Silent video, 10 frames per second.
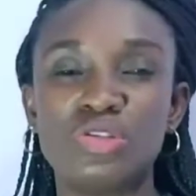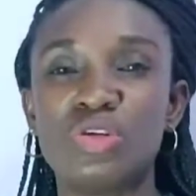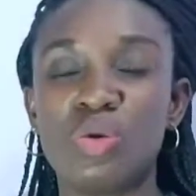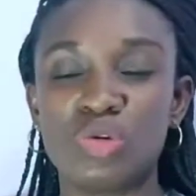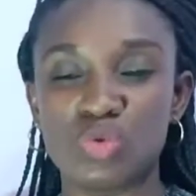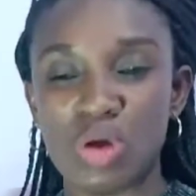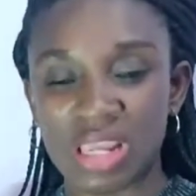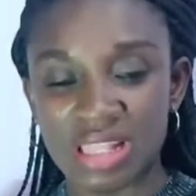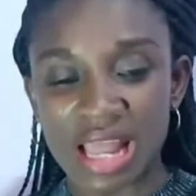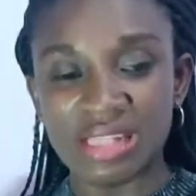So he was
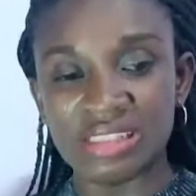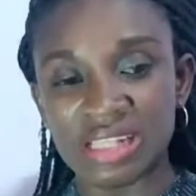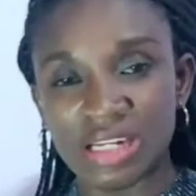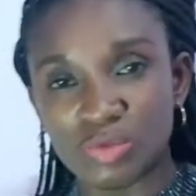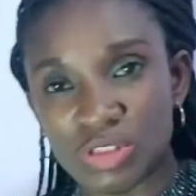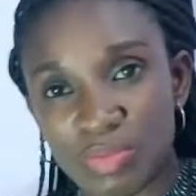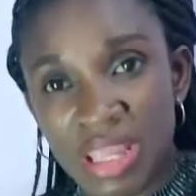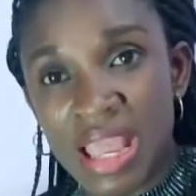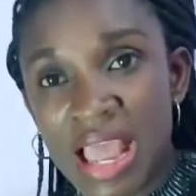working hand in hand with me,